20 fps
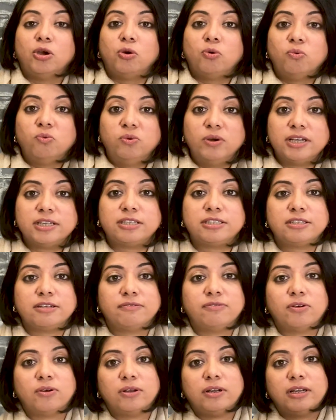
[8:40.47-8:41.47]
Worst
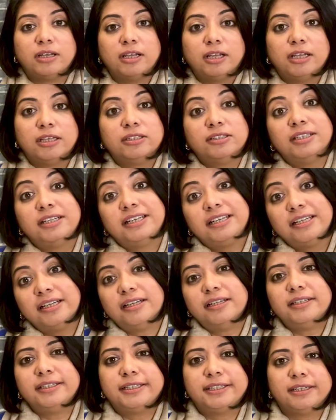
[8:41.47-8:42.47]
of all, the
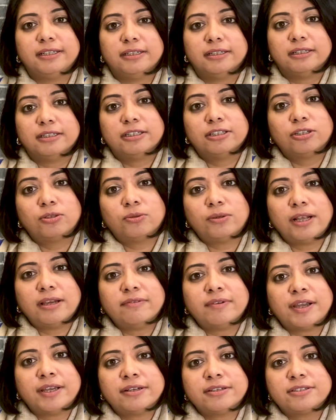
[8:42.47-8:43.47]
real killer,
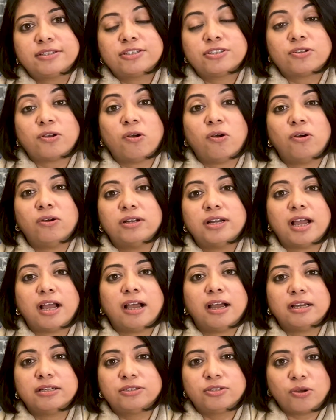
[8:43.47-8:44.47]
coronavirus, is on
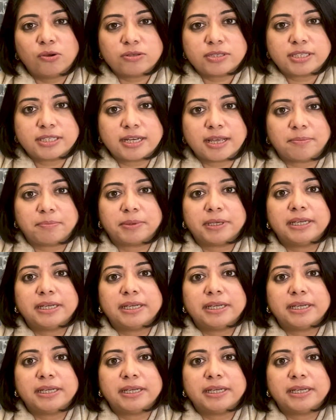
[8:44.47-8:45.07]
our doorstep.